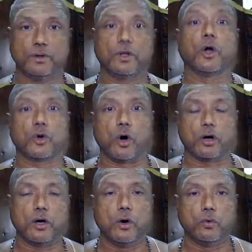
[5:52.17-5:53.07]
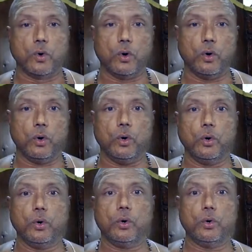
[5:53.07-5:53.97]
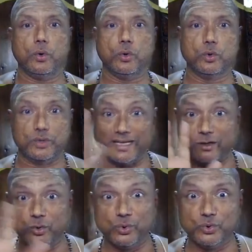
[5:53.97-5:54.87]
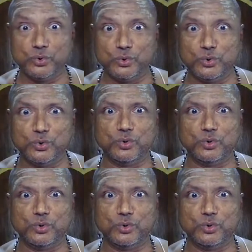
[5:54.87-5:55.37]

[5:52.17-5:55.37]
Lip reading: or cock. Oh, oh, oh, oh, that oo.